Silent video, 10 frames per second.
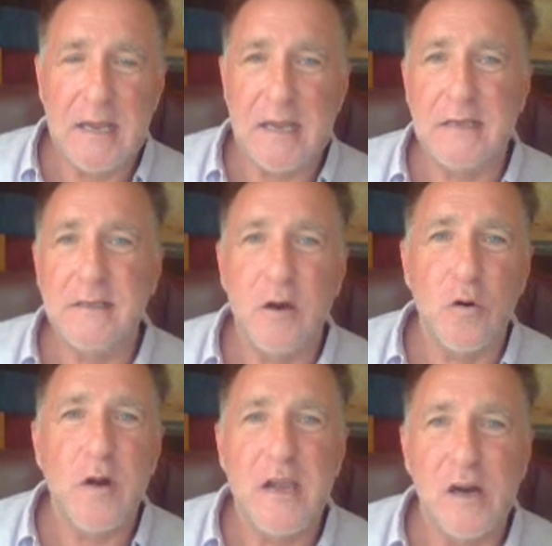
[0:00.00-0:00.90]
and
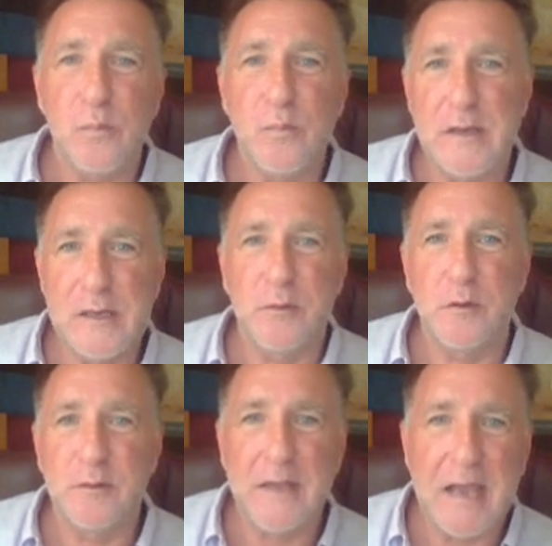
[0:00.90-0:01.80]
don't help
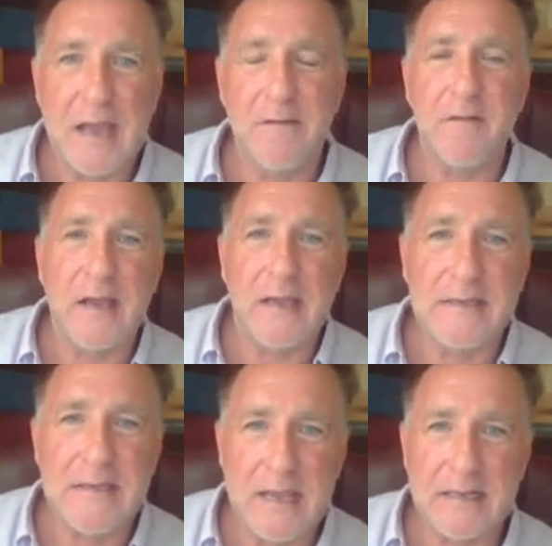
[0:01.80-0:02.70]
people that have a
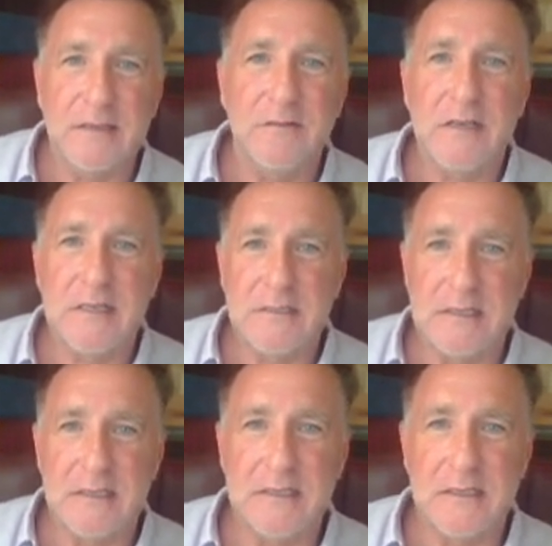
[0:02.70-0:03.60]
negative
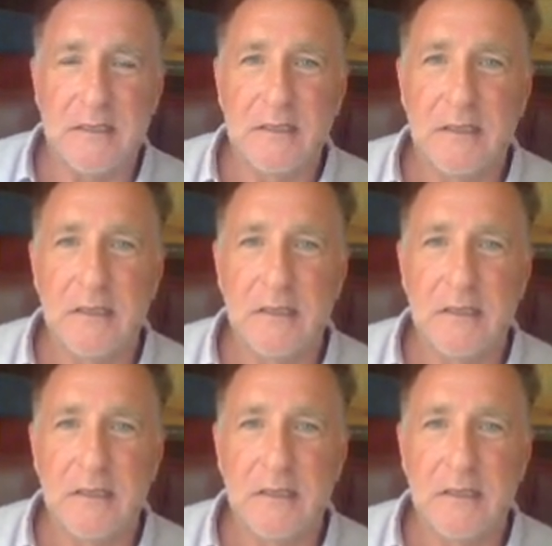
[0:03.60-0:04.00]
agenda